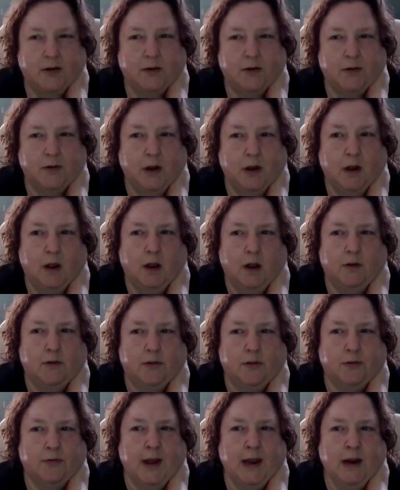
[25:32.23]
you.
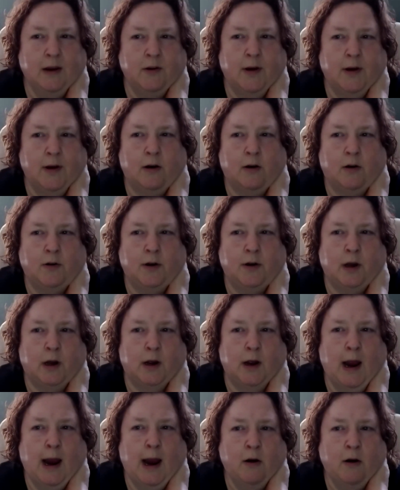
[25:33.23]
So thank you, Harold.
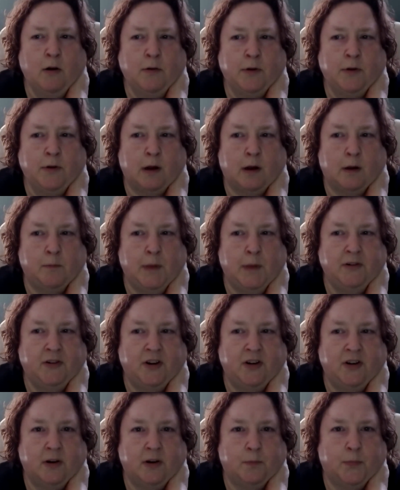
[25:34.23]
Harold
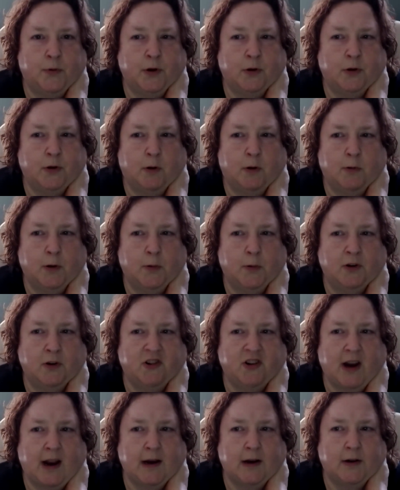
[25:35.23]
mentioned a book while we were
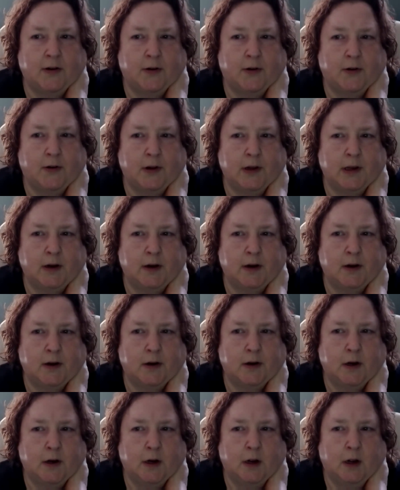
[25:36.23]
chatting
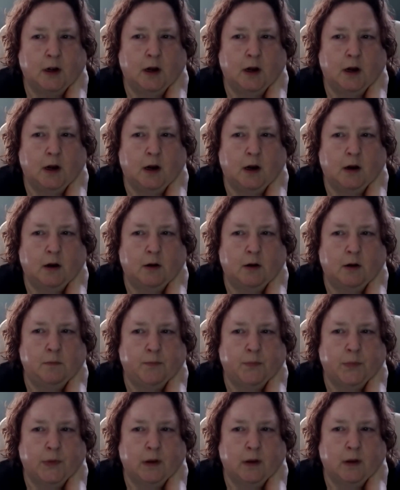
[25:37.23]
earlier,
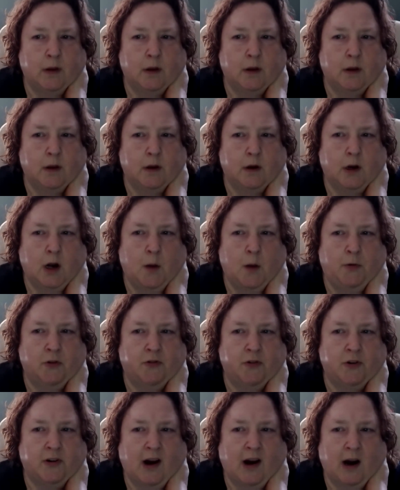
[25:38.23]

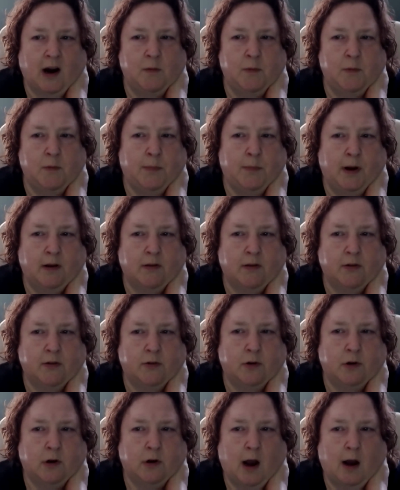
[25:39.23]
Couples Retirement
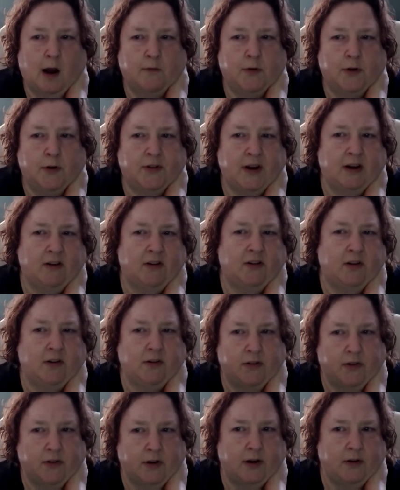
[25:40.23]
Puzzle,
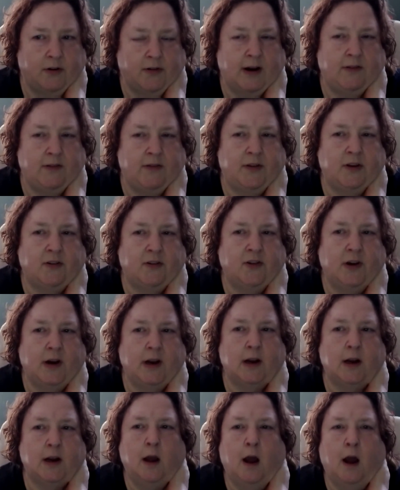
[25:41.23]
Conversations on
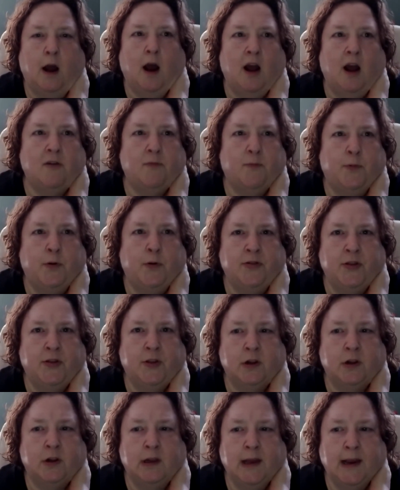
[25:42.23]
Transitioning. I put
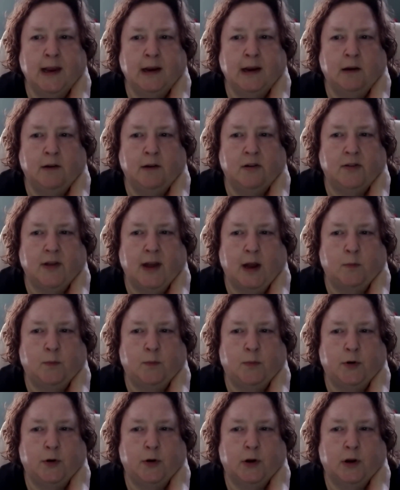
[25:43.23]
the link to
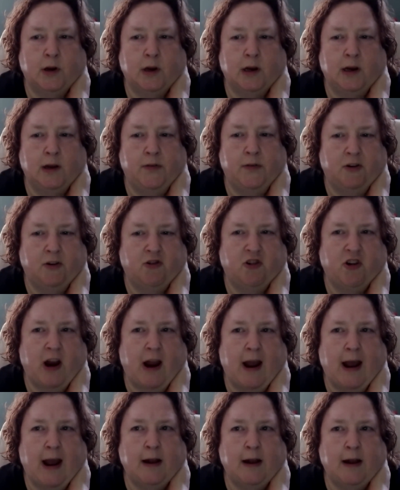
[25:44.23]
that book in the
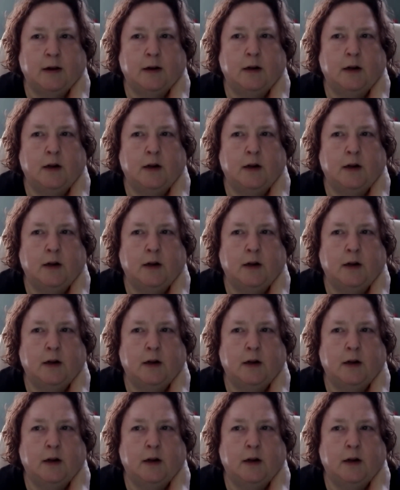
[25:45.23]
chat,